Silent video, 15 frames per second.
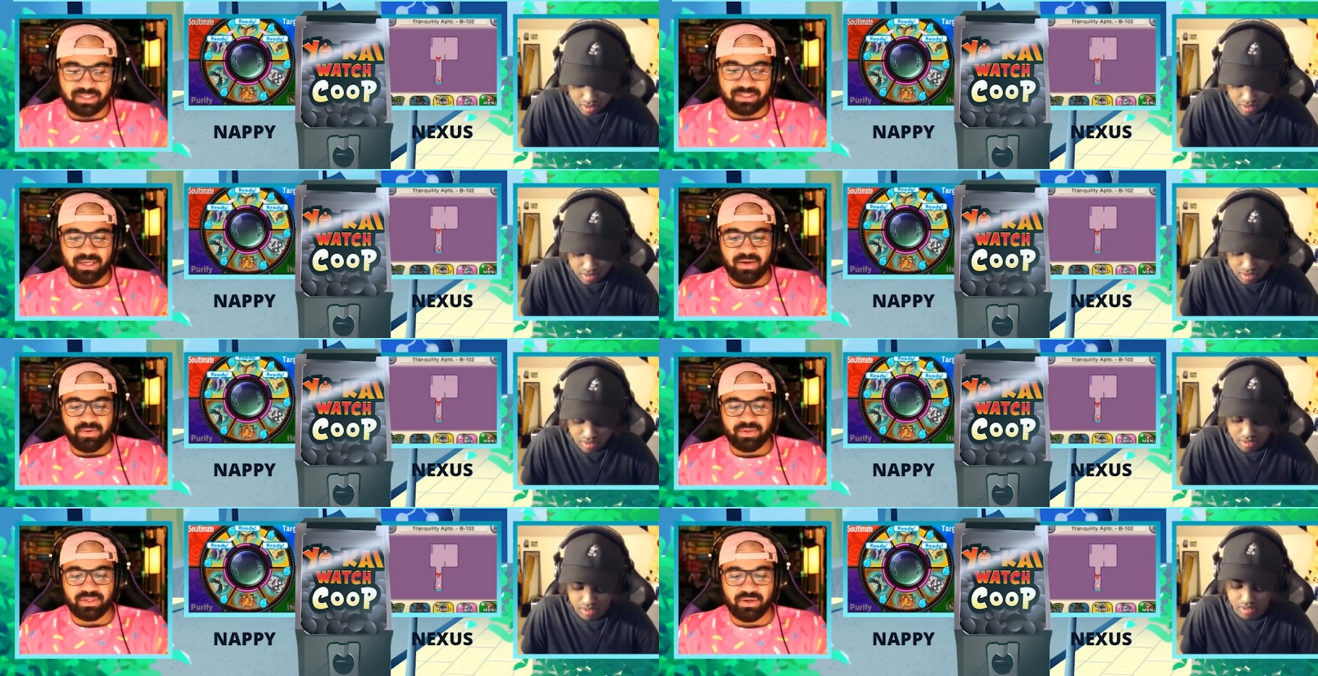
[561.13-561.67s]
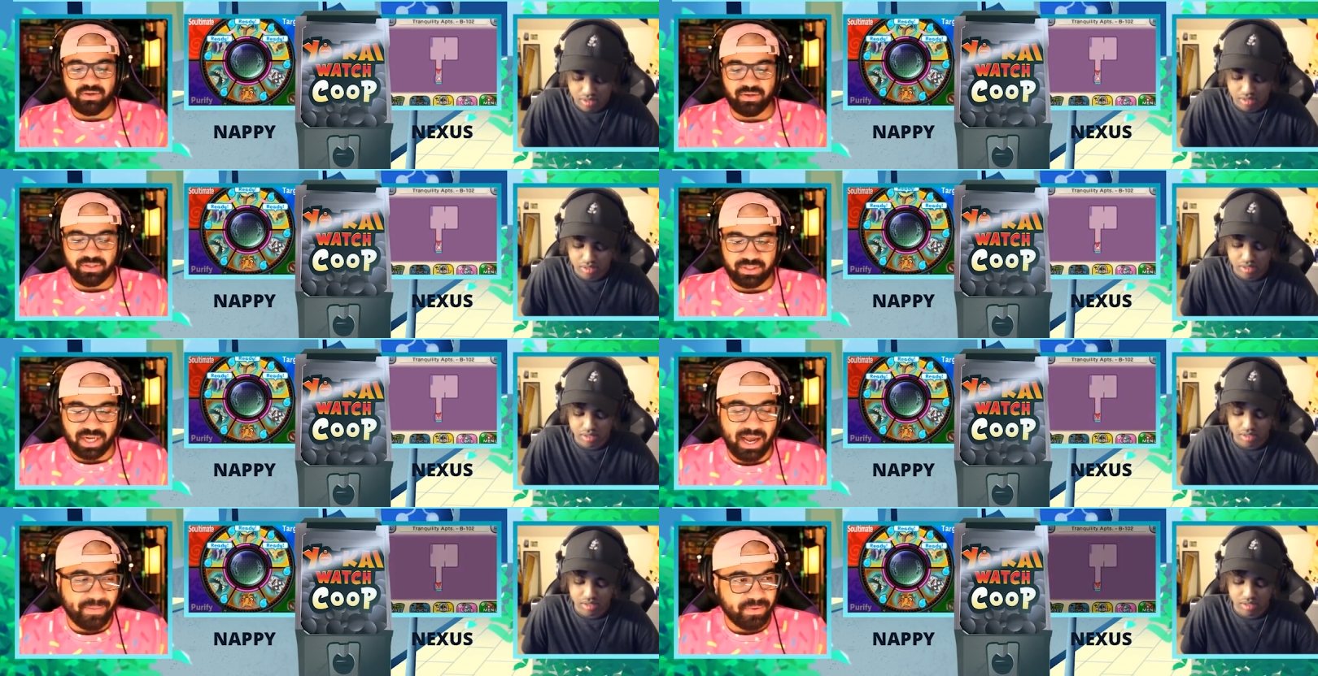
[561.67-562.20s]
Speaker 1: sandwich on
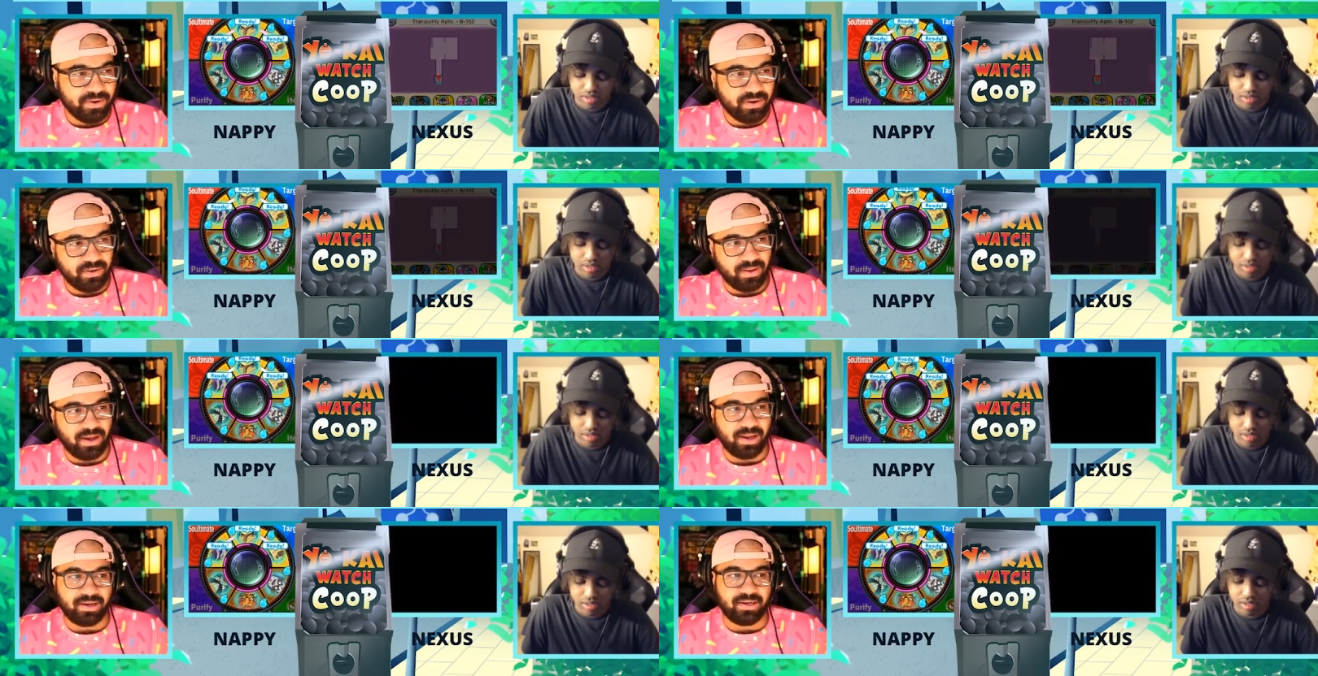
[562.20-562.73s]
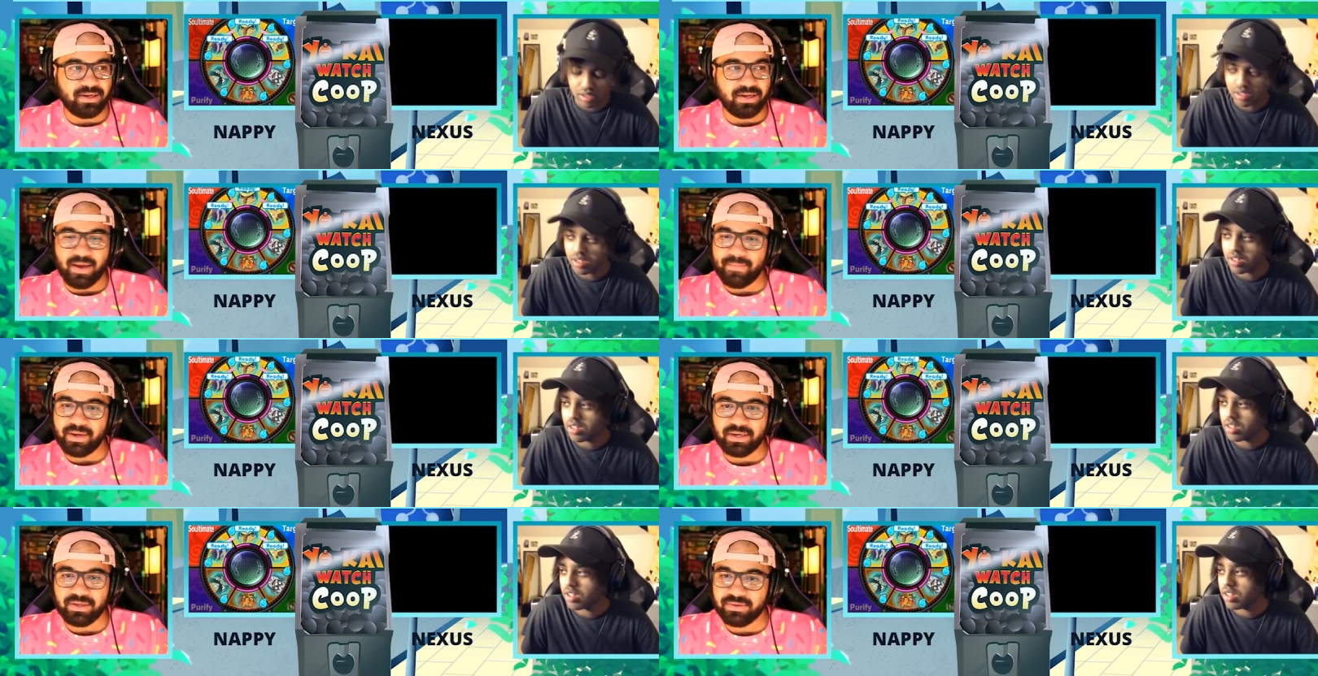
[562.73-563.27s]
Chopper. I did not
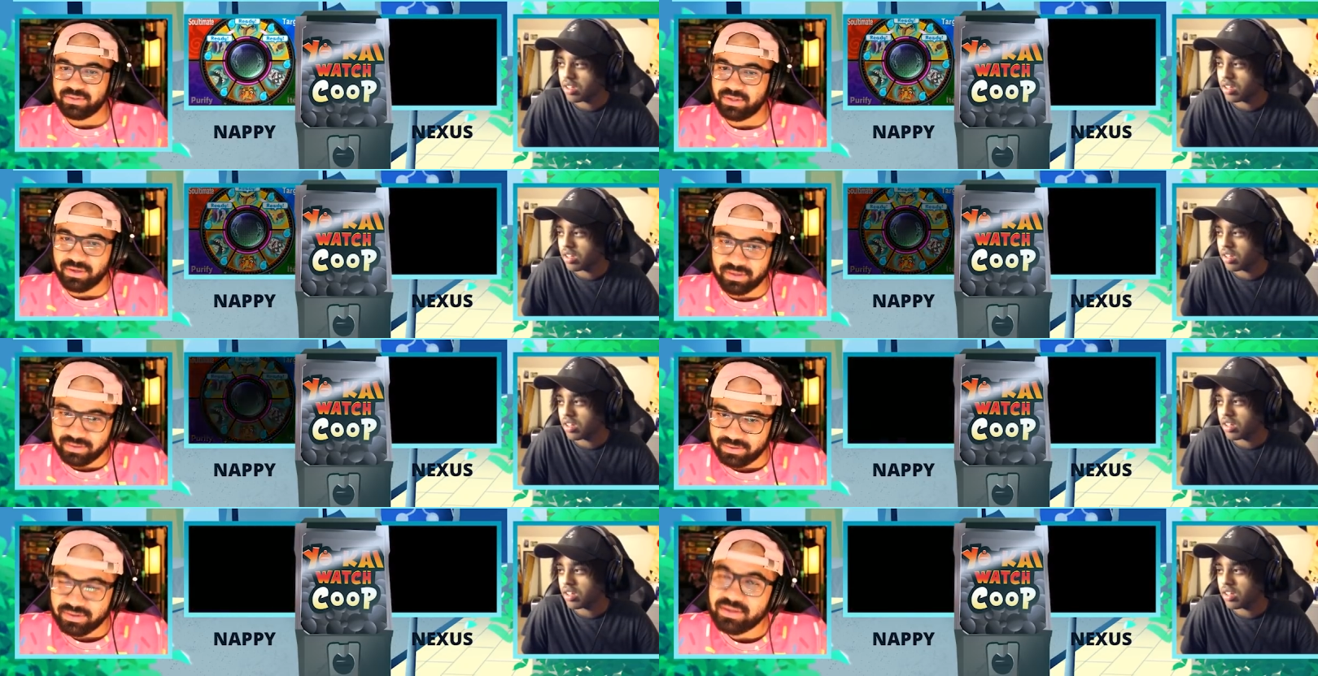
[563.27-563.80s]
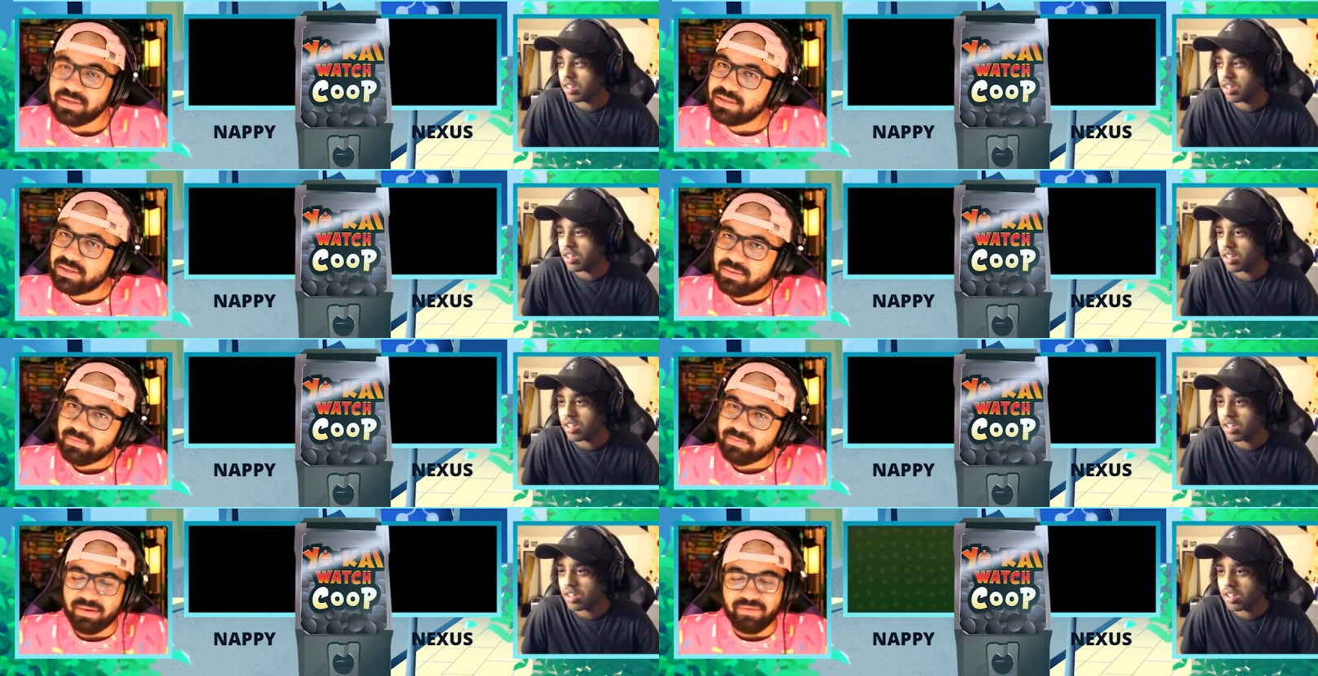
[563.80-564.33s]
mean to use it on
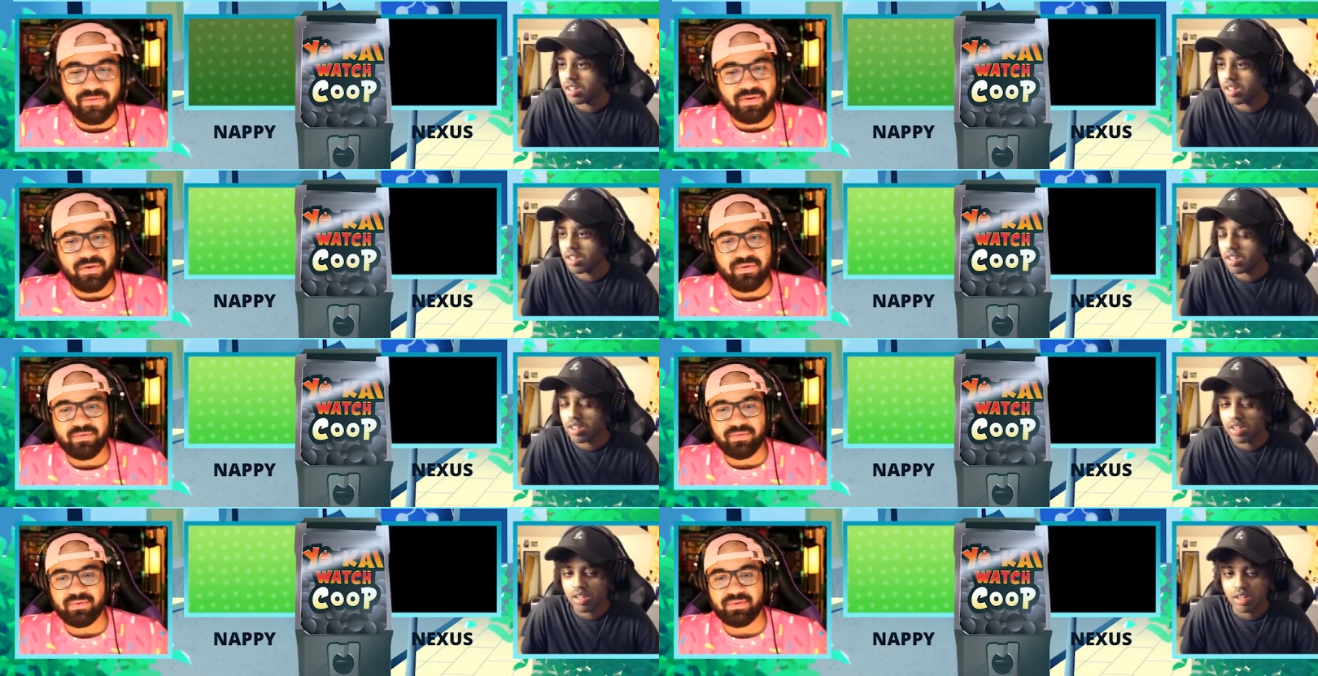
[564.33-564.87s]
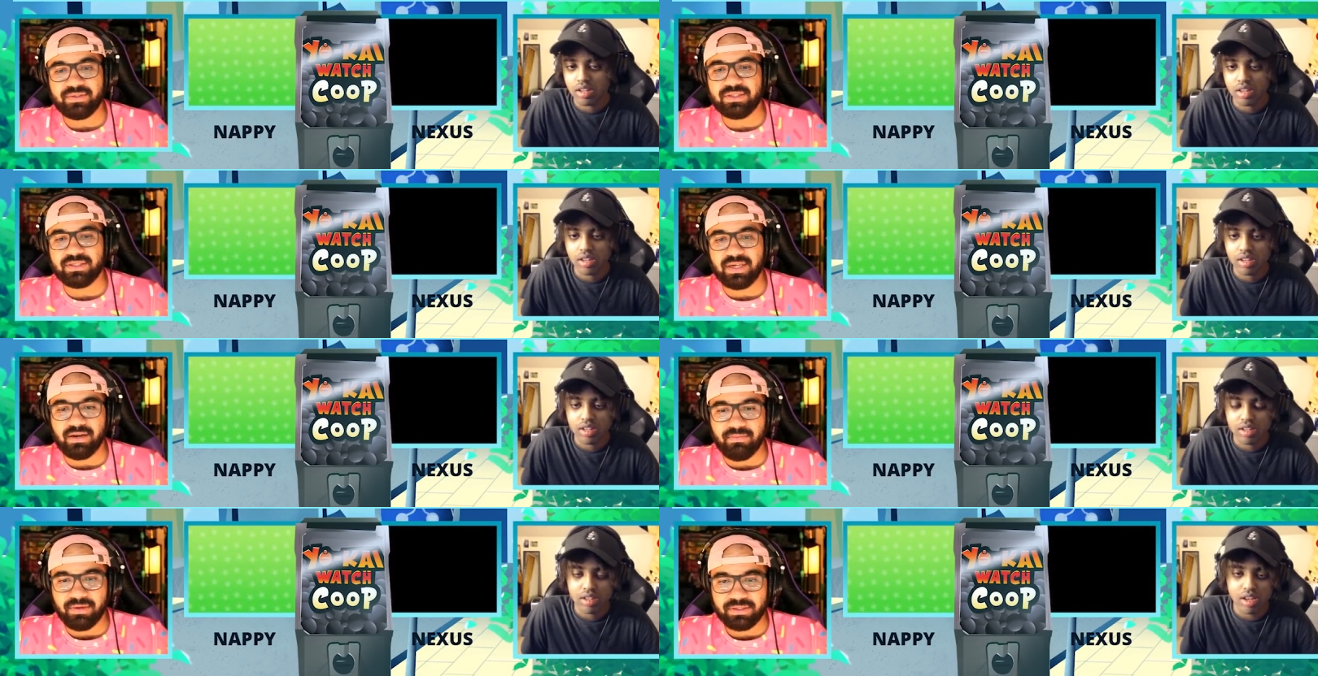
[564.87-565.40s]
my foe. It's just
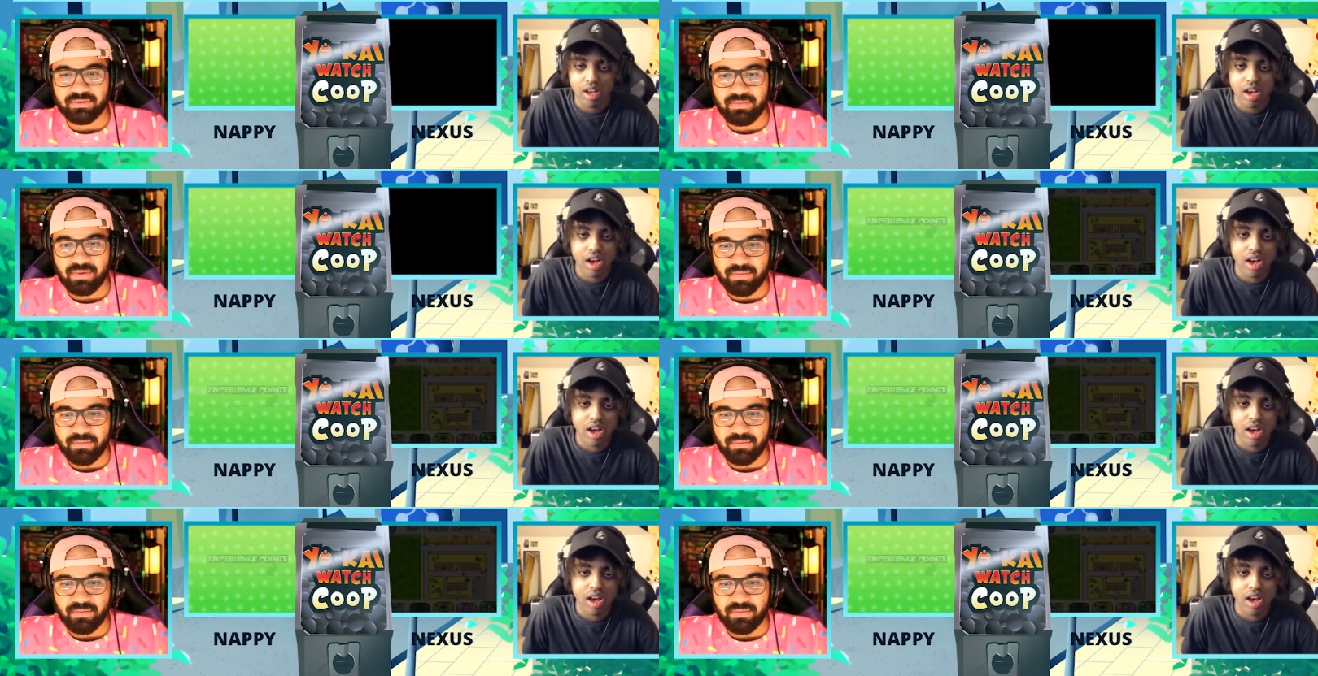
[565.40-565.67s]
kind of muscle.